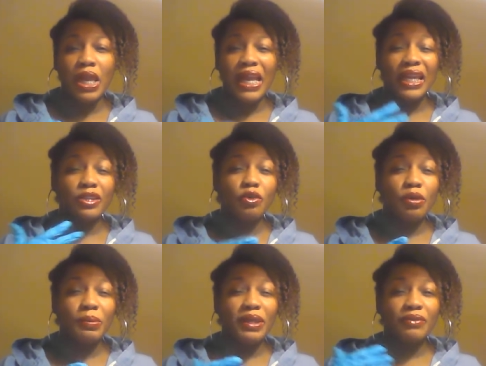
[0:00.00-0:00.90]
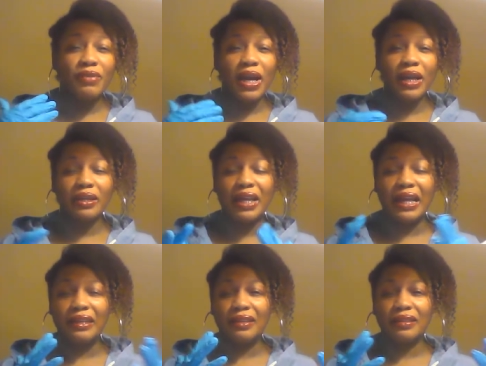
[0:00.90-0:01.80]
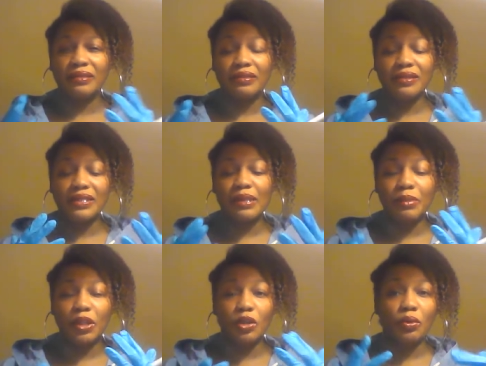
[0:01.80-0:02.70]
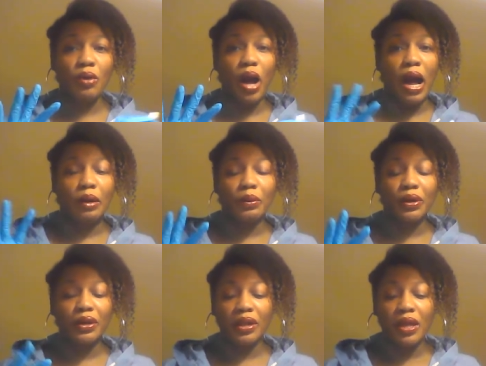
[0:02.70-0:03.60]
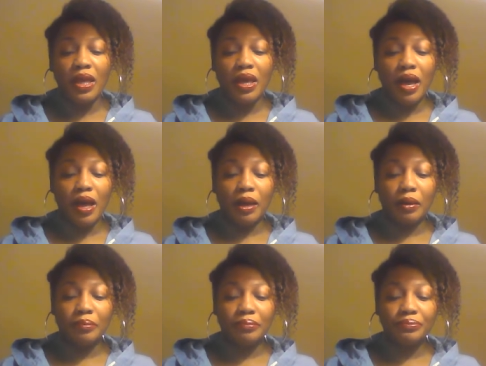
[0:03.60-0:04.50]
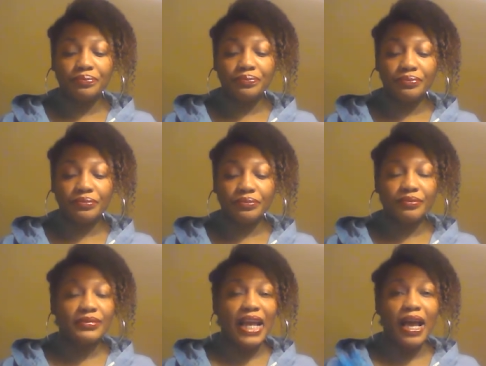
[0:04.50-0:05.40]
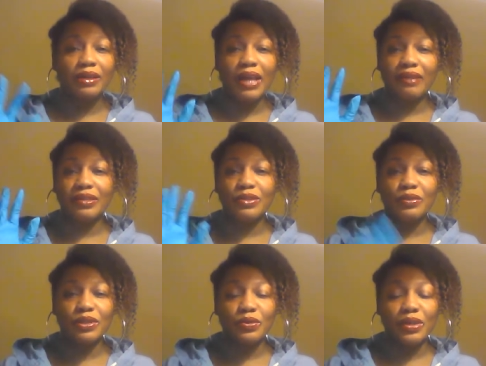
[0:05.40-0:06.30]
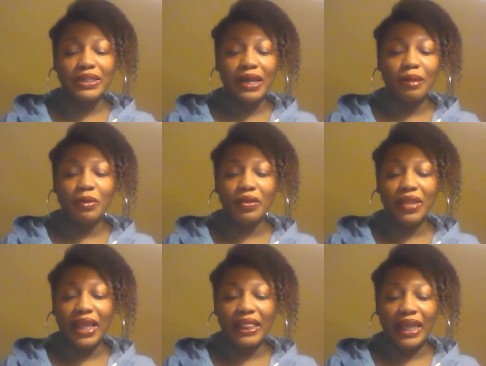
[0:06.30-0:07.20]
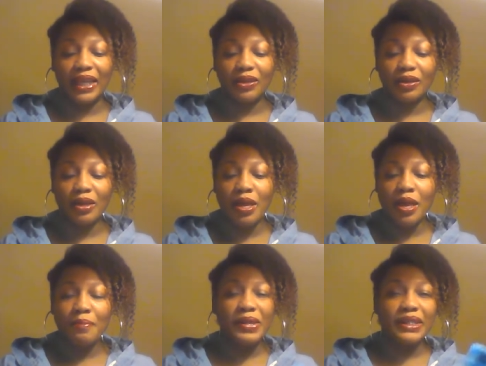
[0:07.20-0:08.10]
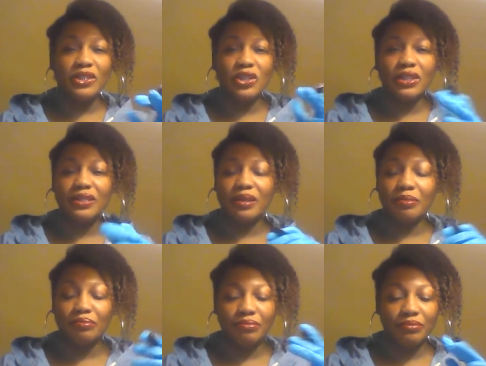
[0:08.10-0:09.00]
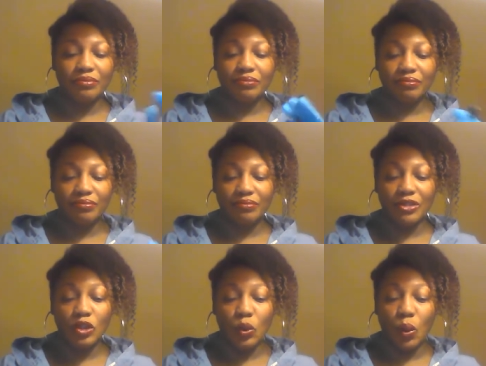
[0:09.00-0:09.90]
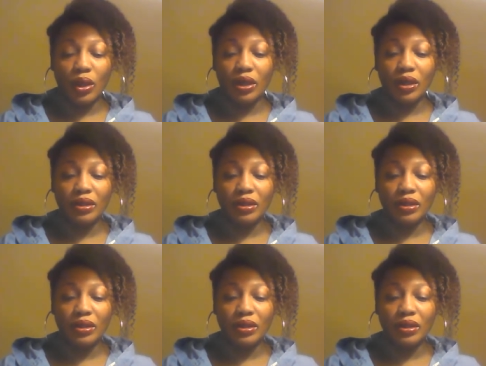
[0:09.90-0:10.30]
ignore me if I kind of seem a little awkward. Um, I'll have to do a story time on that later, but it's just I'm um, sore,